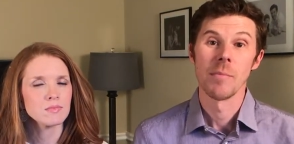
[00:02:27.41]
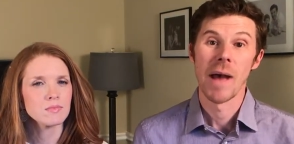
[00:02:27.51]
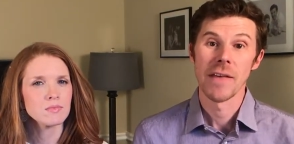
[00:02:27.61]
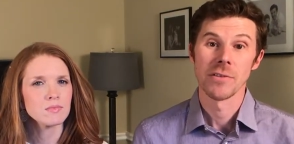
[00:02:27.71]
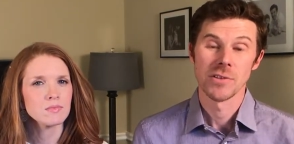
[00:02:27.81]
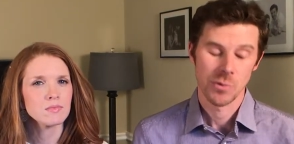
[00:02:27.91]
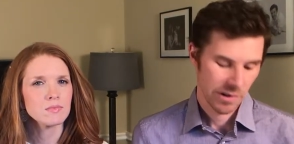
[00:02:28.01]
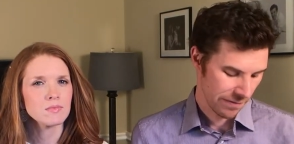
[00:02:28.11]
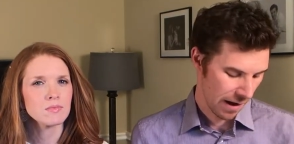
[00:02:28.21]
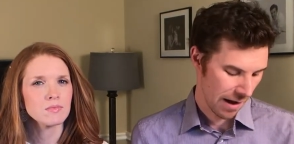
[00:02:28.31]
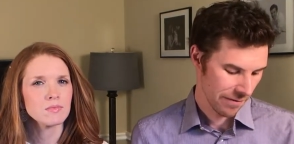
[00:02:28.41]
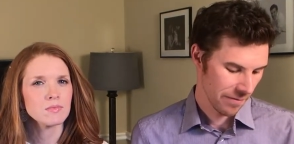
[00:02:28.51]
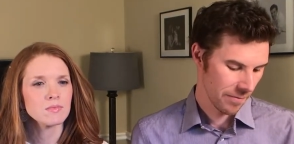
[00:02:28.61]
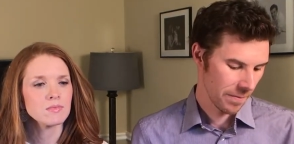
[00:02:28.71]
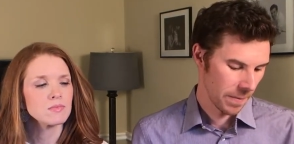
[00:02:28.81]
Speaker 1: in Matthew twenty-five,
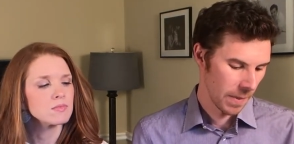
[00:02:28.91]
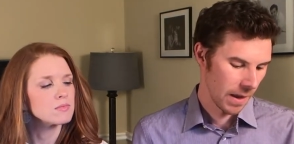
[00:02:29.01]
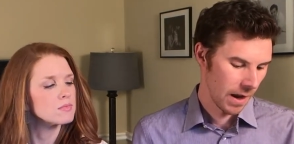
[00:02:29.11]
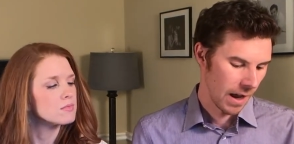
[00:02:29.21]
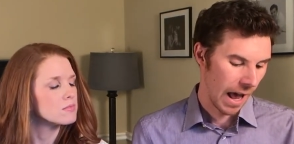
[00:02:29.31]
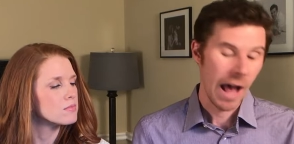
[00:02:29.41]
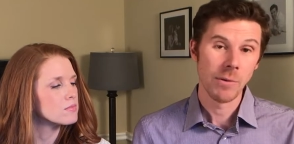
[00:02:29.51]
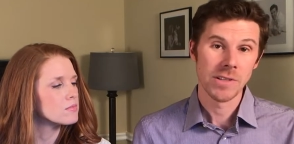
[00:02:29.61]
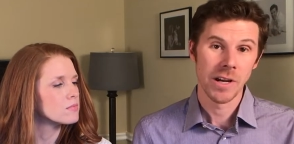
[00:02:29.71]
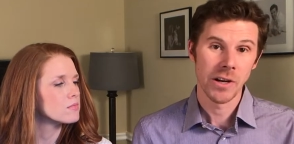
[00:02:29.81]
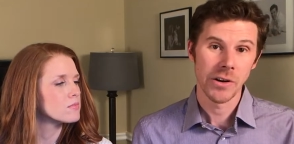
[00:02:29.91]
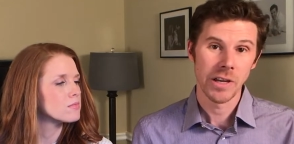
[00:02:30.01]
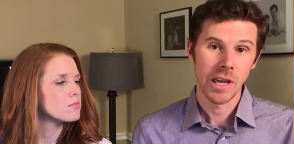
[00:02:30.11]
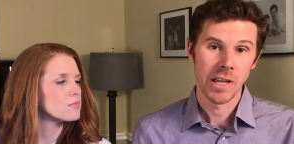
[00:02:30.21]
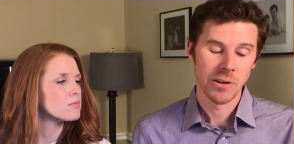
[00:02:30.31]
I was
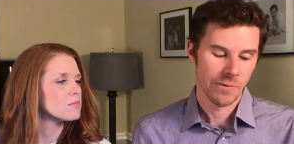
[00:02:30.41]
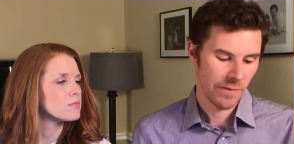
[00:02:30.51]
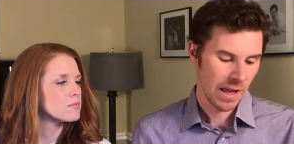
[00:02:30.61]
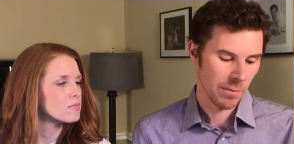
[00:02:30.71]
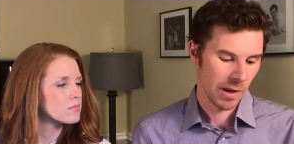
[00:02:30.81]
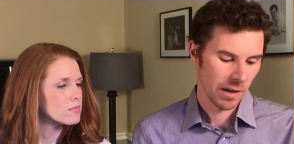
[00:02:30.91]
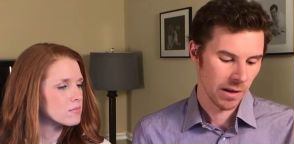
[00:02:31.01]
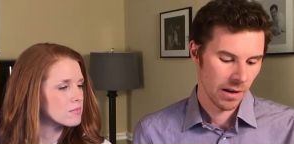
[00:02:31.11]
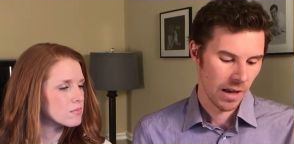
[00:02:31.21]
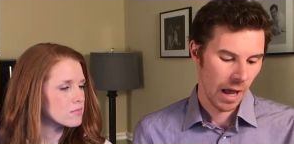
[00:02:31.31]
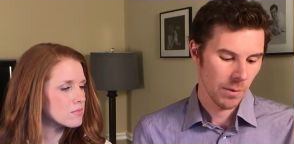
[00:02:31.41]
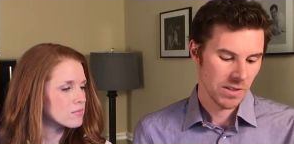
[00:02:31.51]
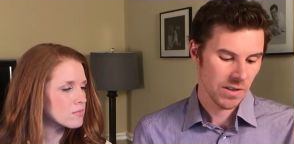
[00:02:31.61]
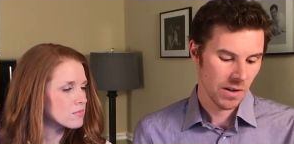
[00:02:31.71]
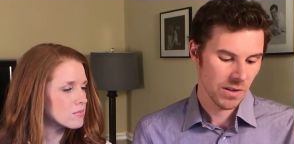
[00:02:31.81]
hungry and you fed me. I
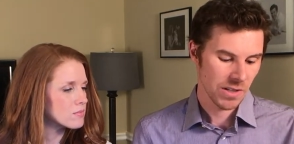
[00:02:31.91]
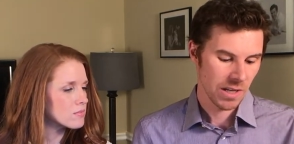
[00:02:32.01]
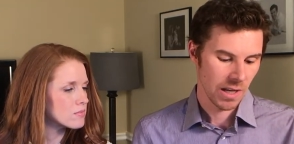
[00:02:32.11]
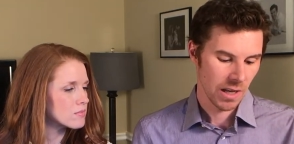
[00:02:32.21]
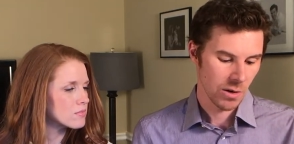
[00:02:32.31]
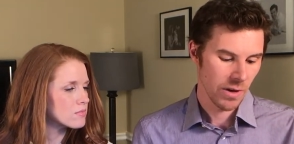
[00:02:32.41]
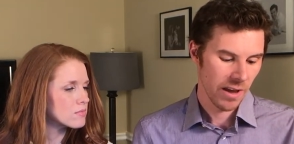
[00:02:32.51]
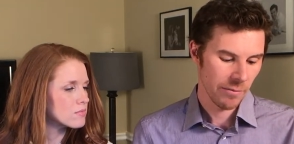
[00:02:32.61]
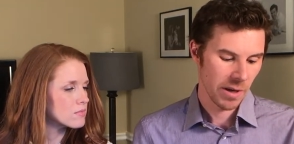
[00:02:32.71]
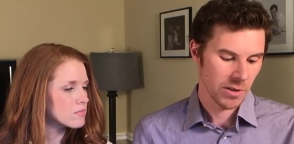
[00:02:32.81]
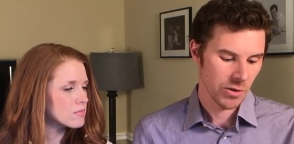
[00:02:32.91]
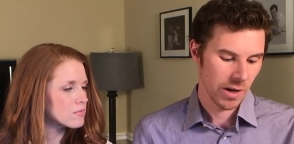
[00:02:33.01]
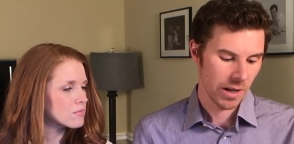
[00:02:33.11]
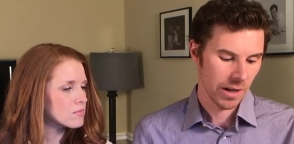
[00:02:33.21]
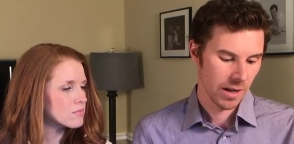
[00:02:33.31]
was thirsty and you gave me a
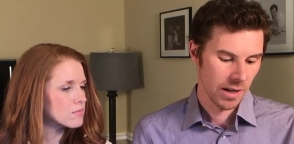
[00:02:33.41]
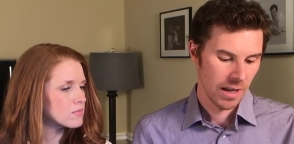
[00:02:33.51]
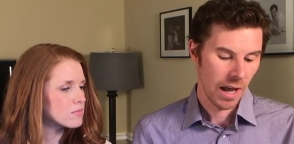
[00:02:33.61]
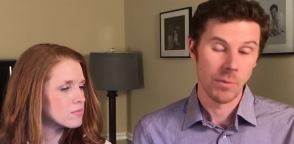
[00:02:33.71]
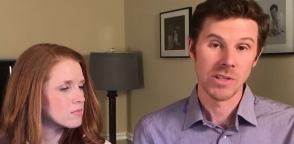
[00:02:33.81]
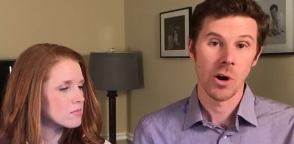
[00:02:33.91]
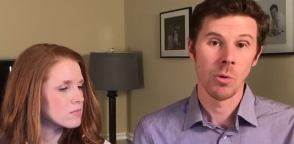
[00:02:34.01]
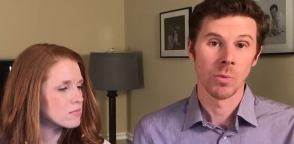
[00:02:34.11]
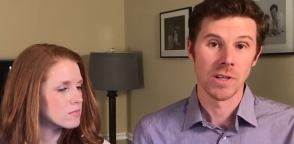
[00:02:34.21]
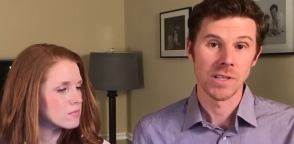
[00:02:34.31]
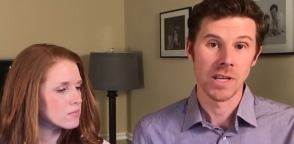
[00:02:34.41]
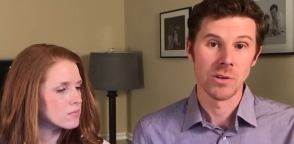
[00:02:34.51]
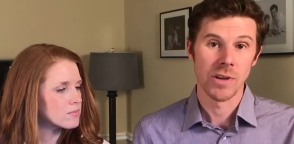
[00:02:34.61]
drink. I was homeless and you